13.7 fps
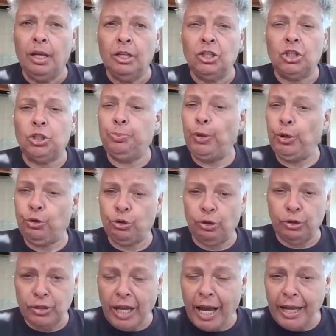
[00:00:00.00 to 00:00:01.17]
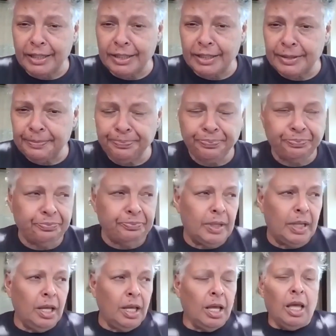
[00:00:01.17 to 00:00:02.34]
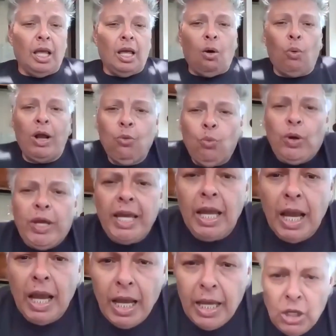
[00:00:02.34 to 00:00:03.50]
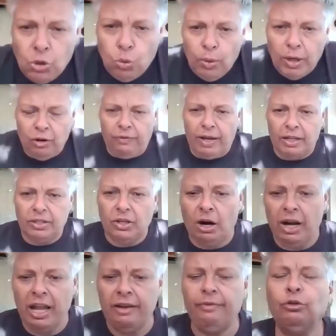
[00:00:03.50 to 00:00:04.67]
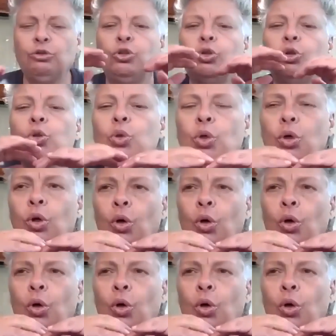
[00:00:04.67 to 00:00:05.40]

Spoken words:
spiritual sides. When we, each one of us, are able to